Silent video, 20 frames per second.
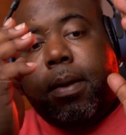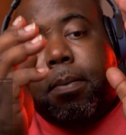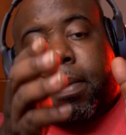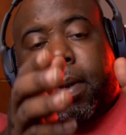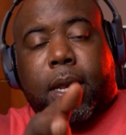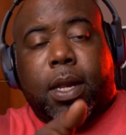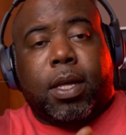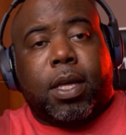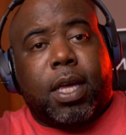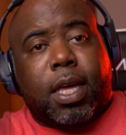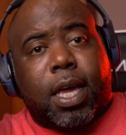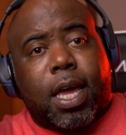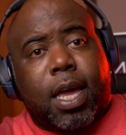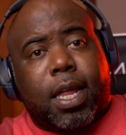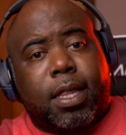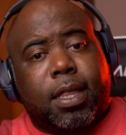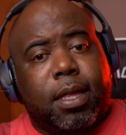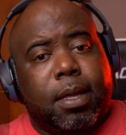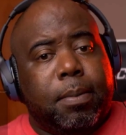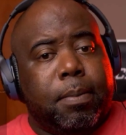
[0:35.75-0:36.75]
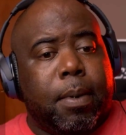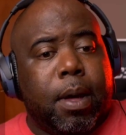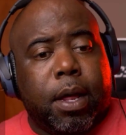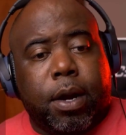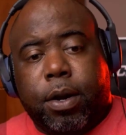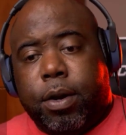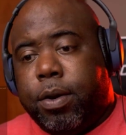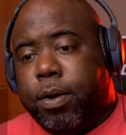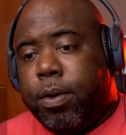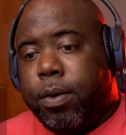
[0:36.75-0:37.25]
by looking at the
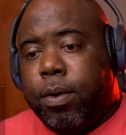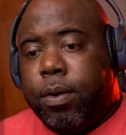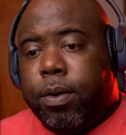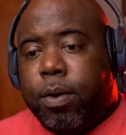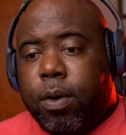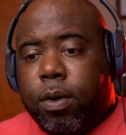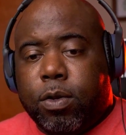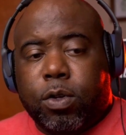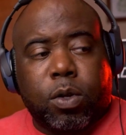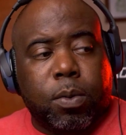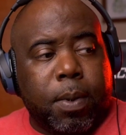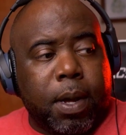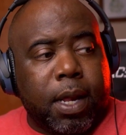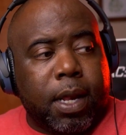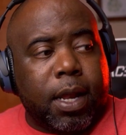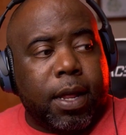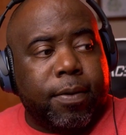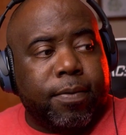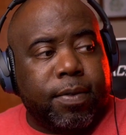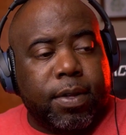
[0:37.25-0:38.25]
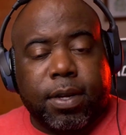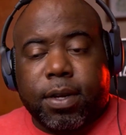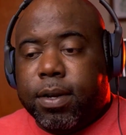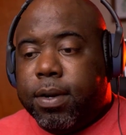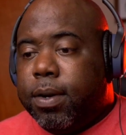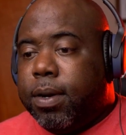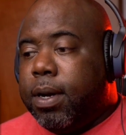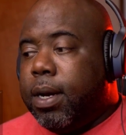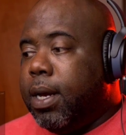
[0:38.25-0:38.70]
monitor to my left here.